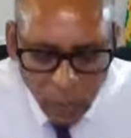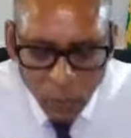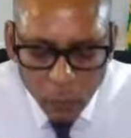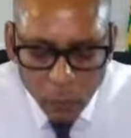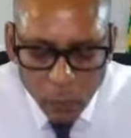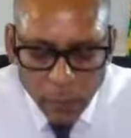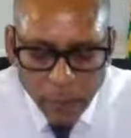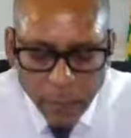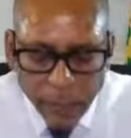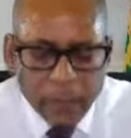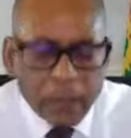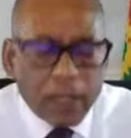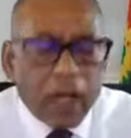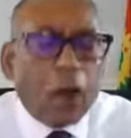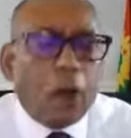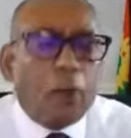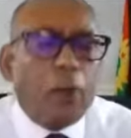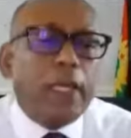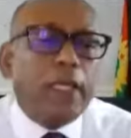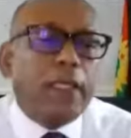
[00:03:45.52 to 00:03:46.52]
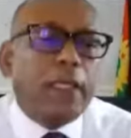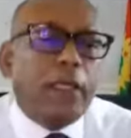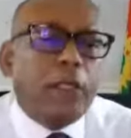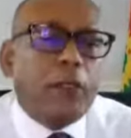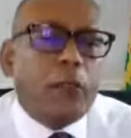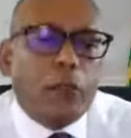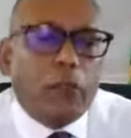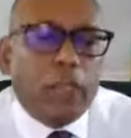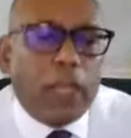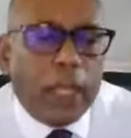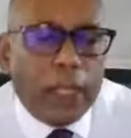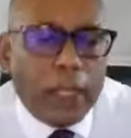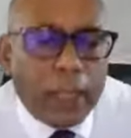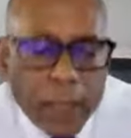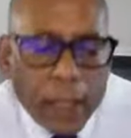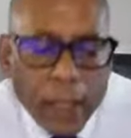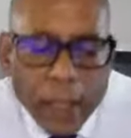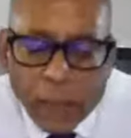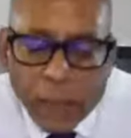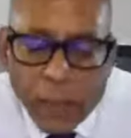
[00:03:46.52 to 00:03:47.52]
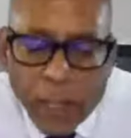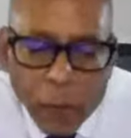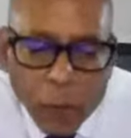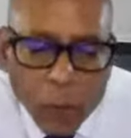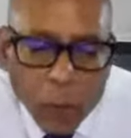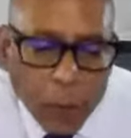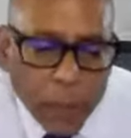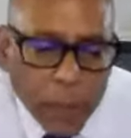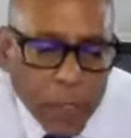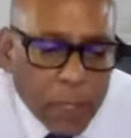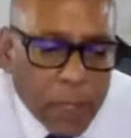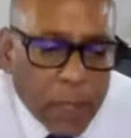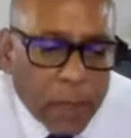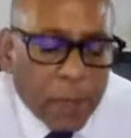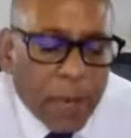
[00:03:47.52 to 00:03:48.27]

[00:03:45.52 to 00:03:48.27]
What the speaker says: What is our message to the international community?